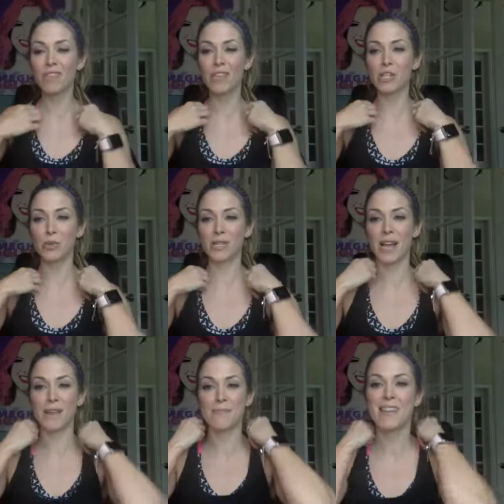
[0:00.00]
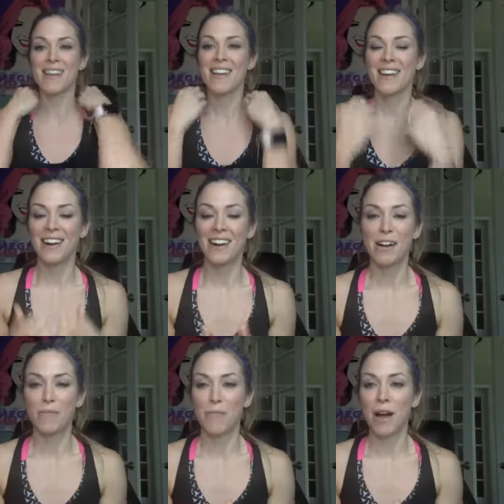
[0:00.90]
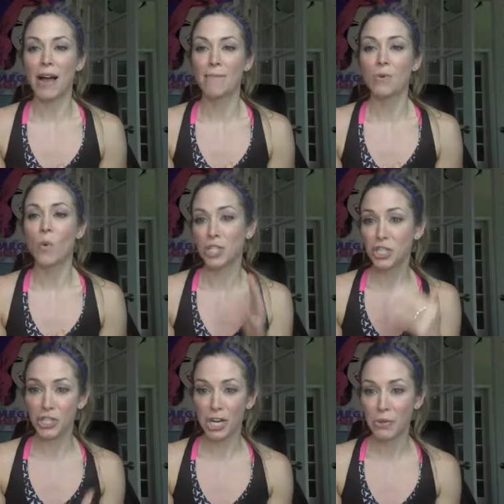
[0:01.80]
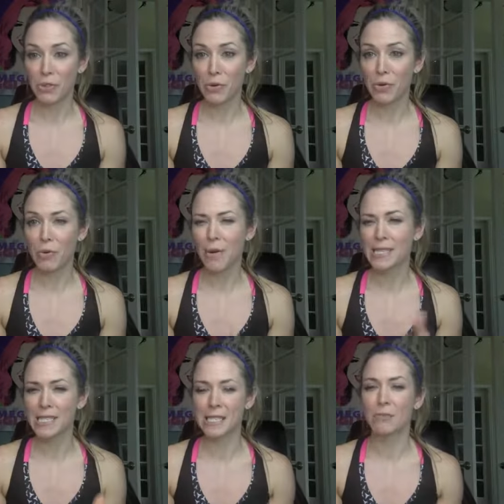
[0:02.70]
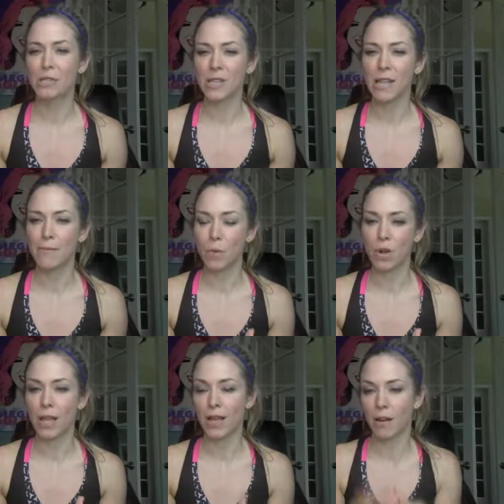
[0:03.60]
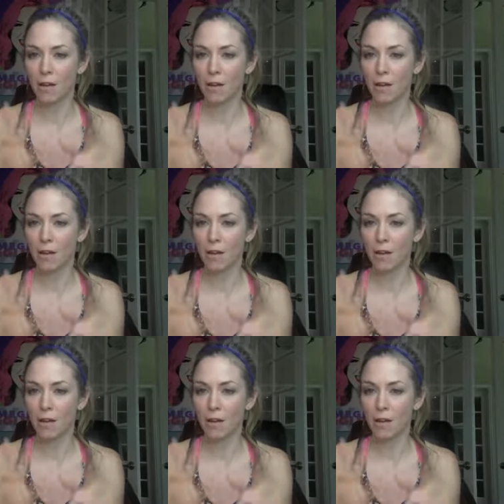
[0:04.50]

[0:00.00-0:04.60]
in a short time. Um, I'm going to share with you my system looks like more like